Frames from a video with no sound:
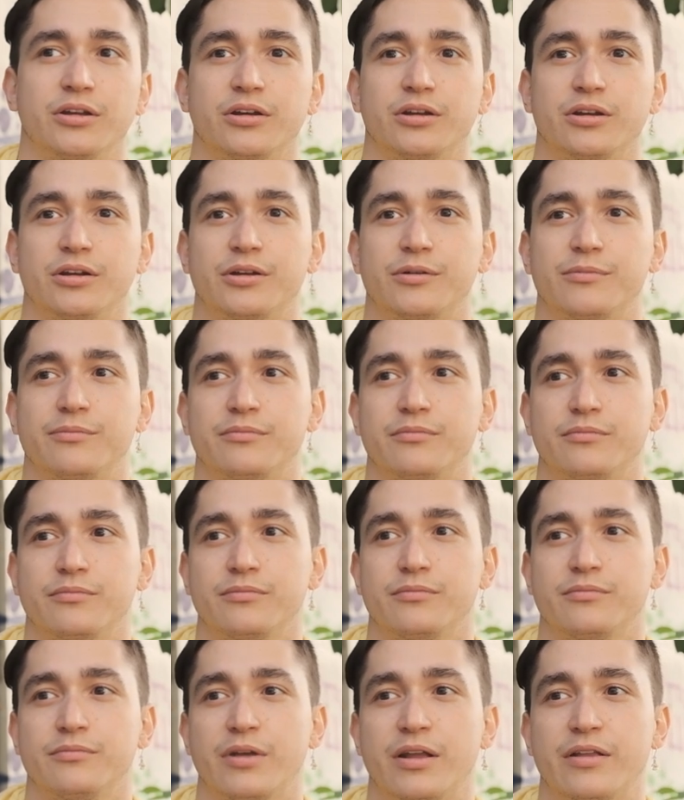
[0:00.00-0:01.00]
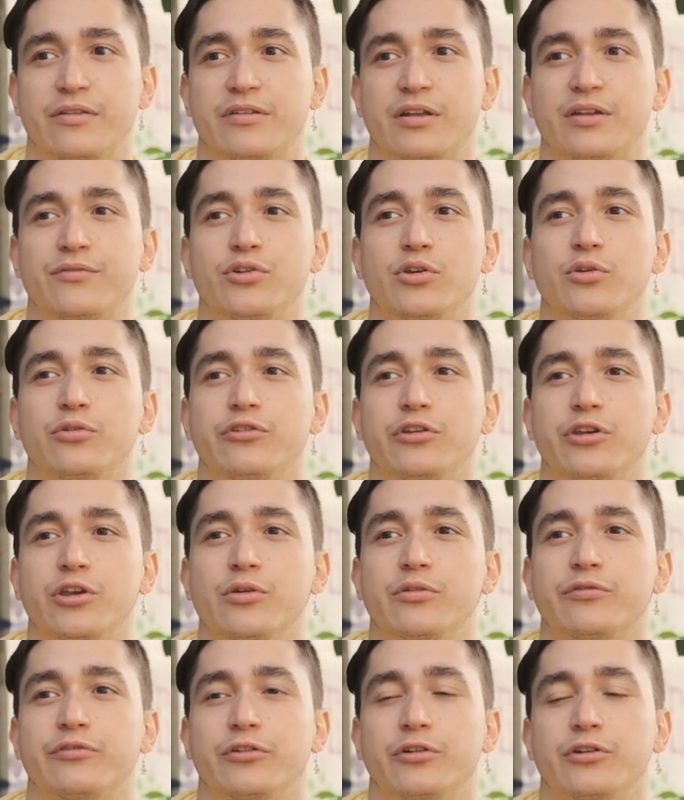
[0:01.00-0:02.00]
Um, instead of using
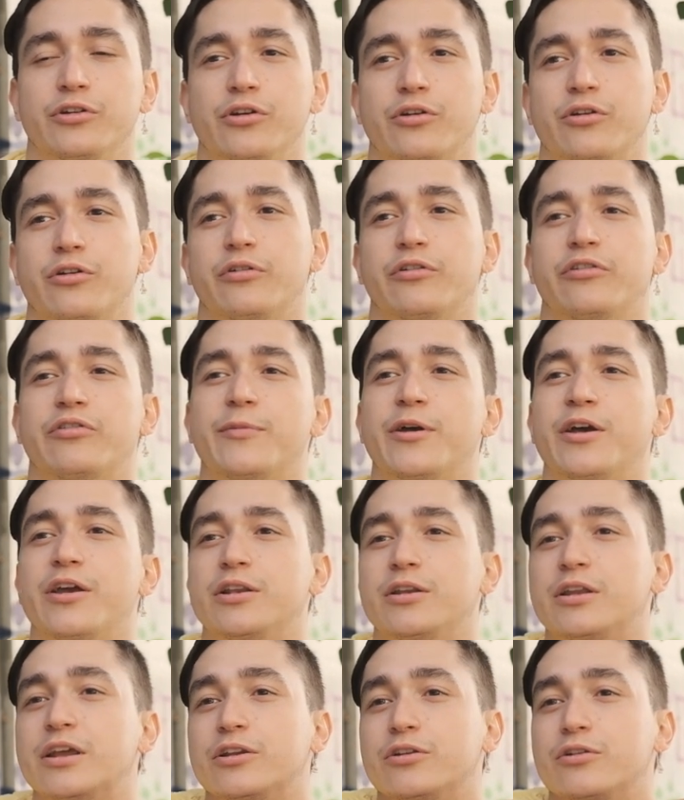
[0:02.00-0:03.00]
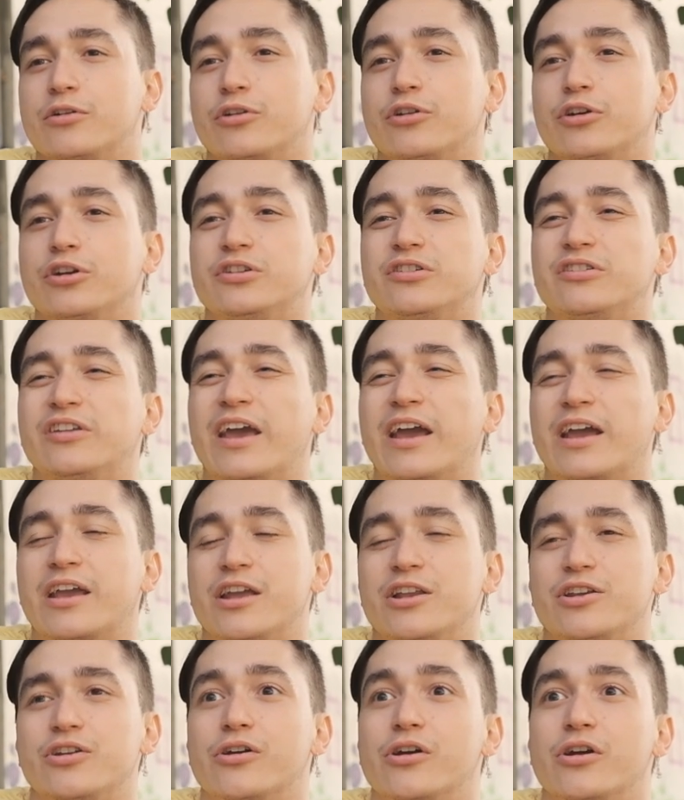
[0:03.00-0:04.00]
you for your charisma and, and your good dick
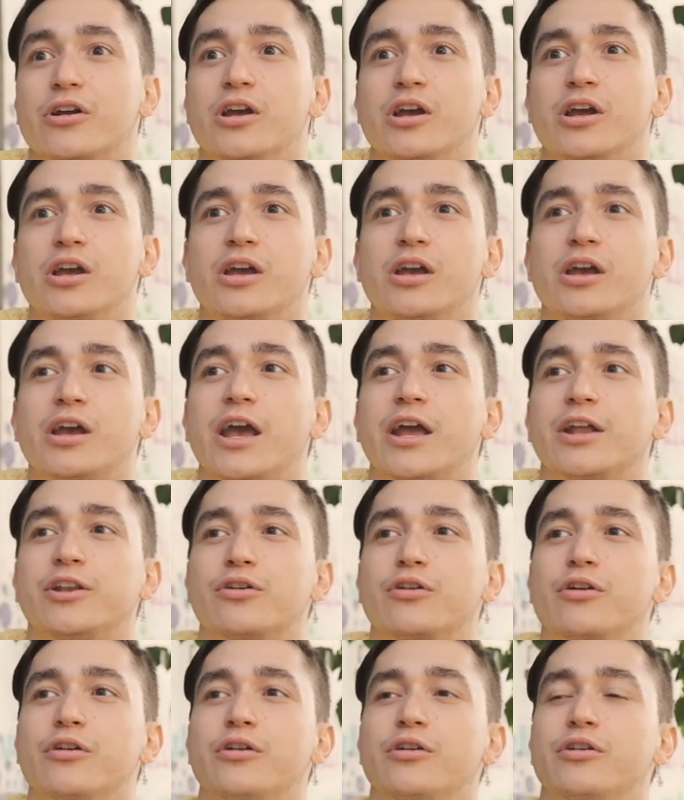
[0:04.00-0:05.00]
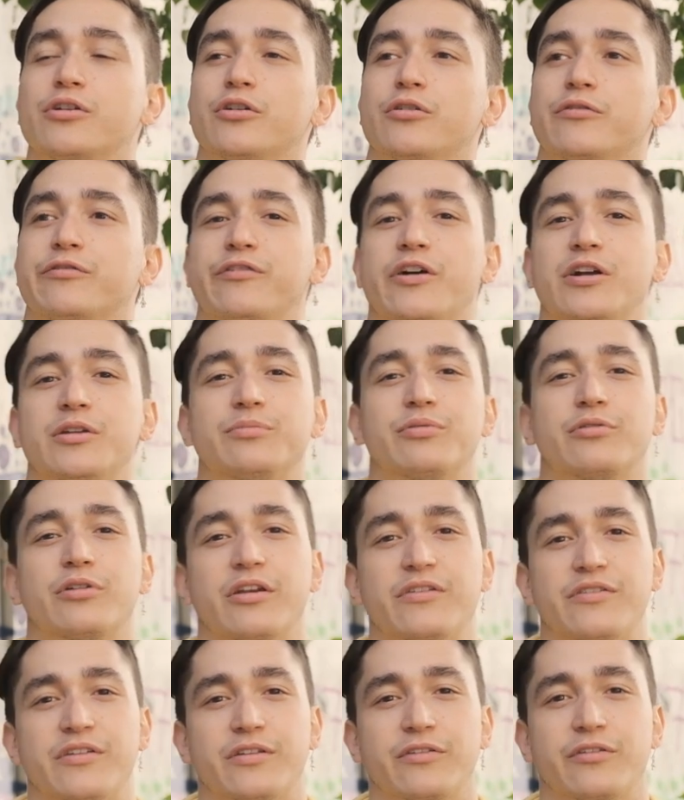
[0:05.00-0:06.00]
and your and your your fun
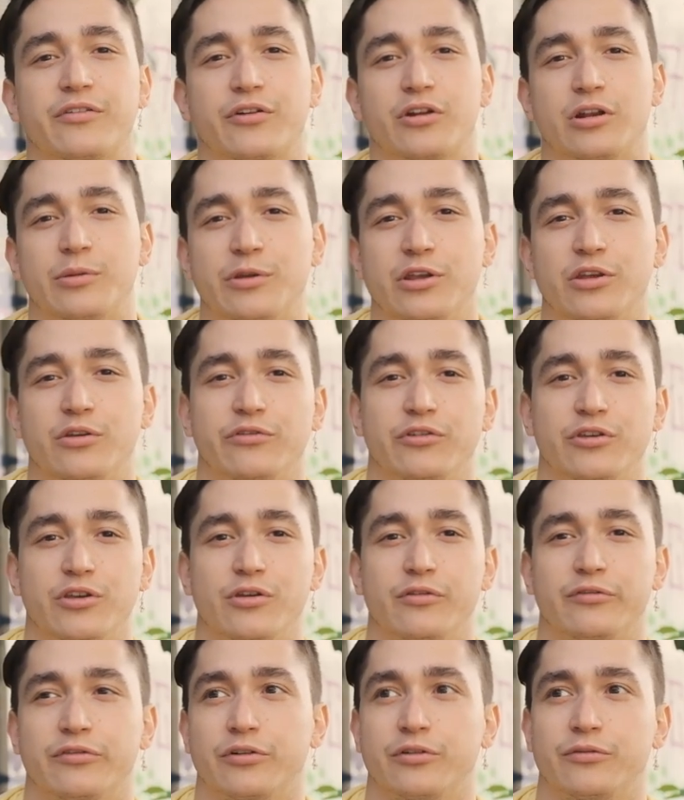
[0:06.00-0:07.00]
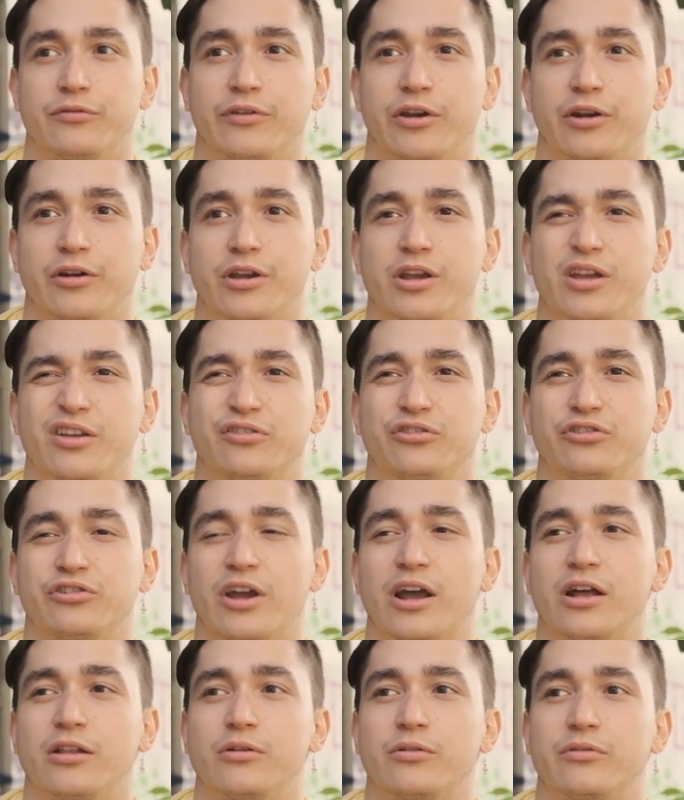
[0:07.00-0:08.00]
presence, they're going to be using you for very
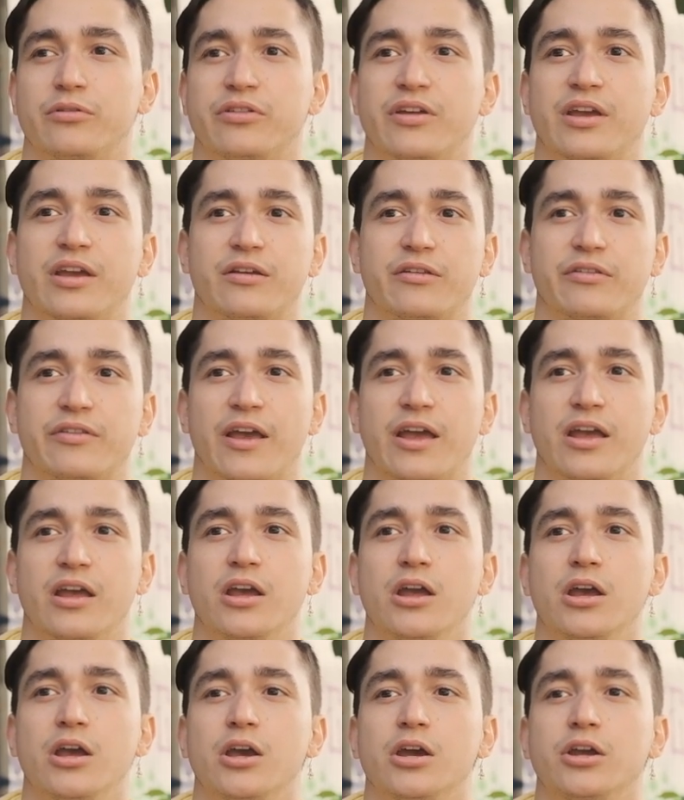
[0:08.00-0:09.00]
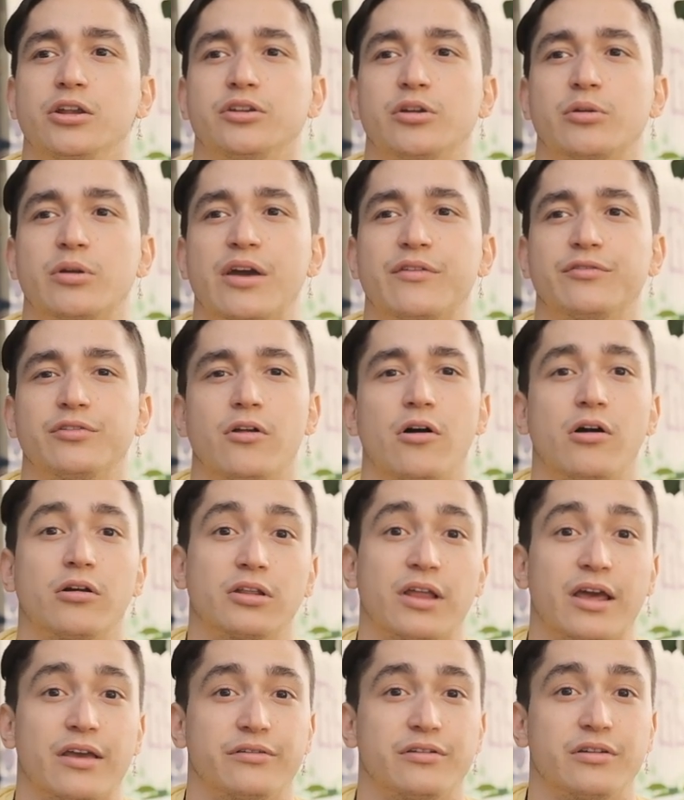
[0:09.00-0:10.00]
shallow things that don't have
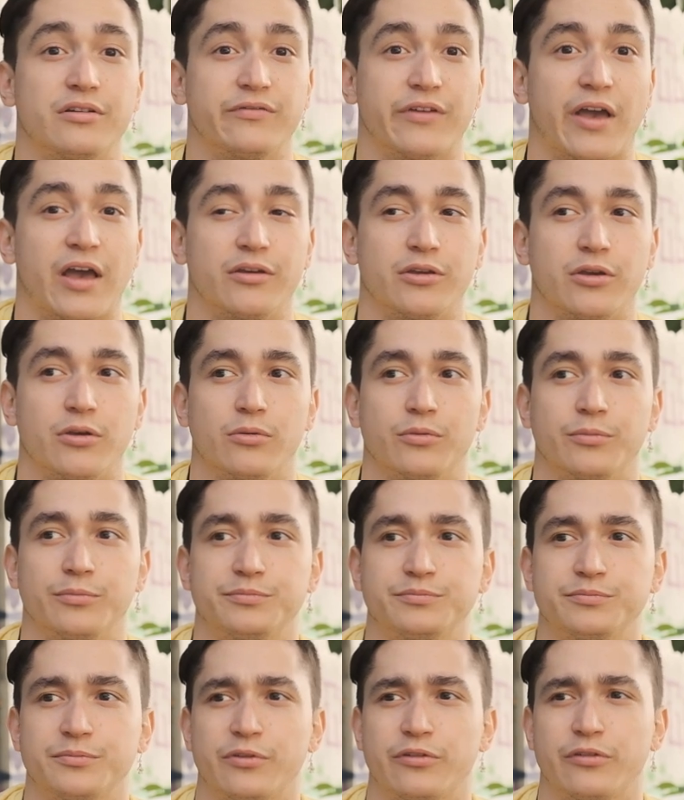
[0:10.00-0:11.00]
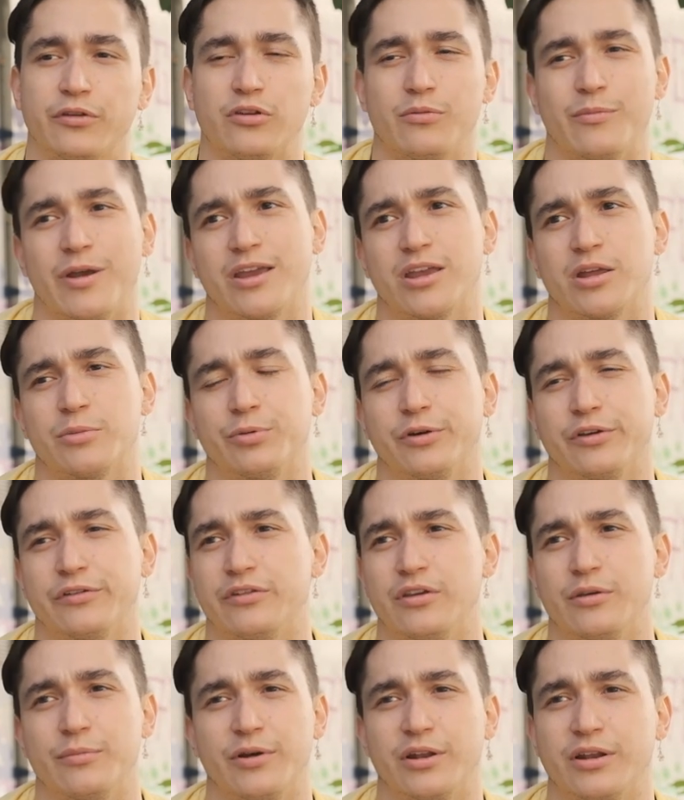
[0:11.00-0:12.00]
long-lasting value. So you might get
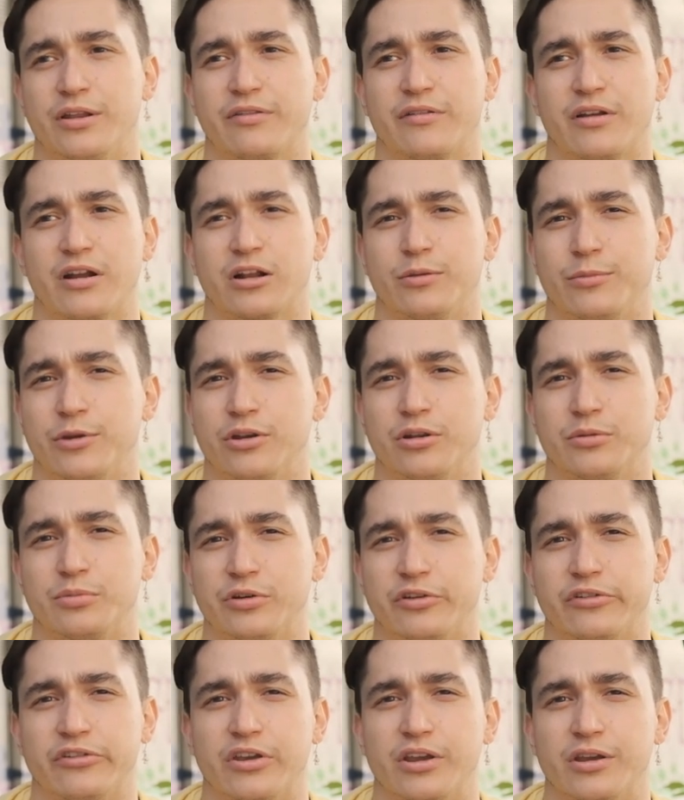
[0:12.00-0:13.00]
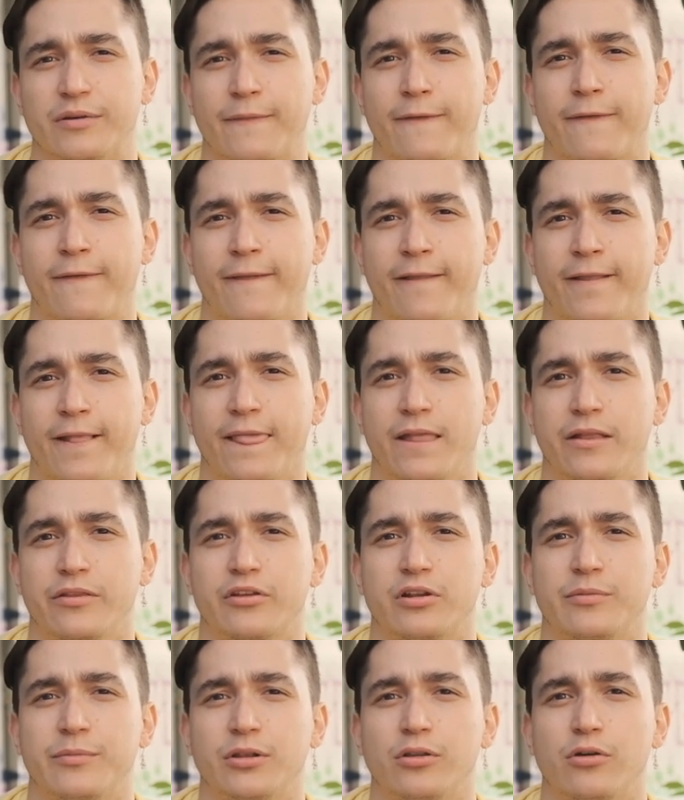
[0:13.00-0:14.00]
pussy, but it's not going to be good pussy. It's
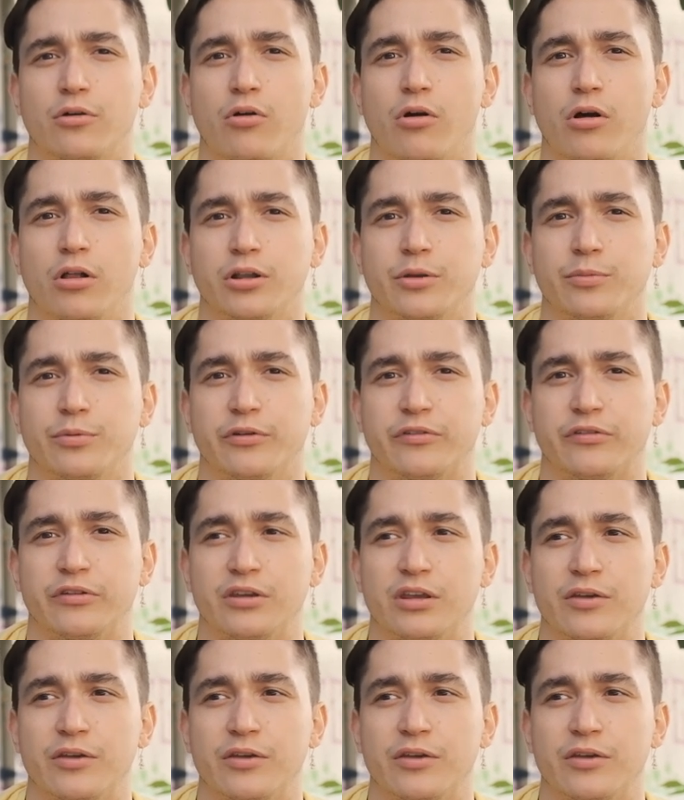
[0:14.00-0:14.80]
going to be low-quality pussy.